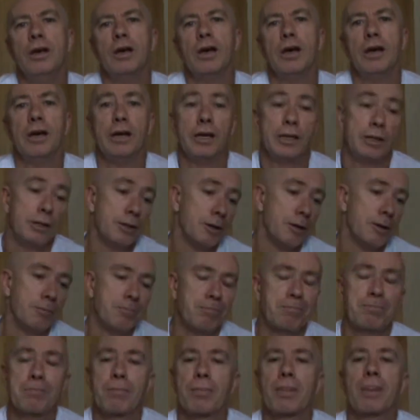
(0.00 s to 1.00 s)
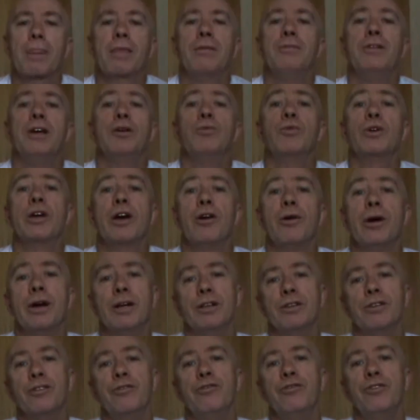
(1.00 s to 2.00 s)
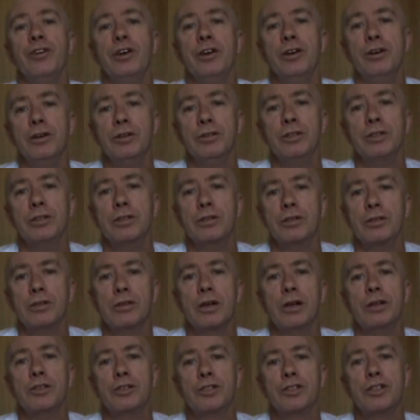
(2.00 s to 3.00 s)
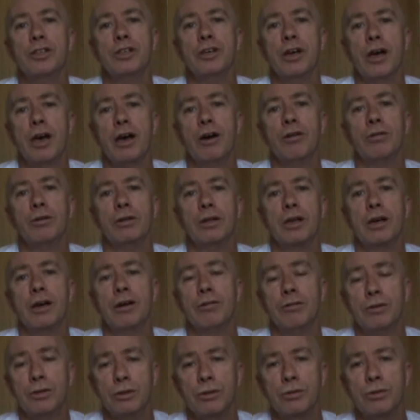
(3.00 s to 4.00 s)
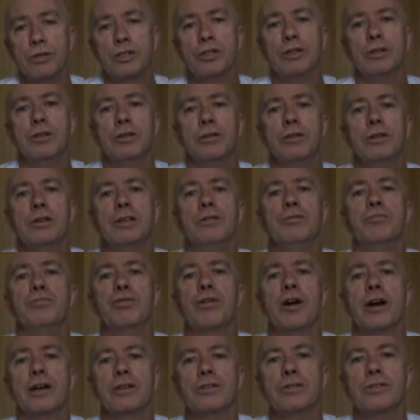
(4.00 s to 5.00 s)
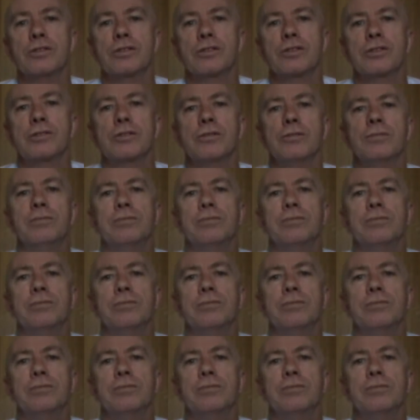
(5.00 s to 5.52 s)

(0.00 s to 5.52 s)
And now we'll go out in the field and see how it looks in practice.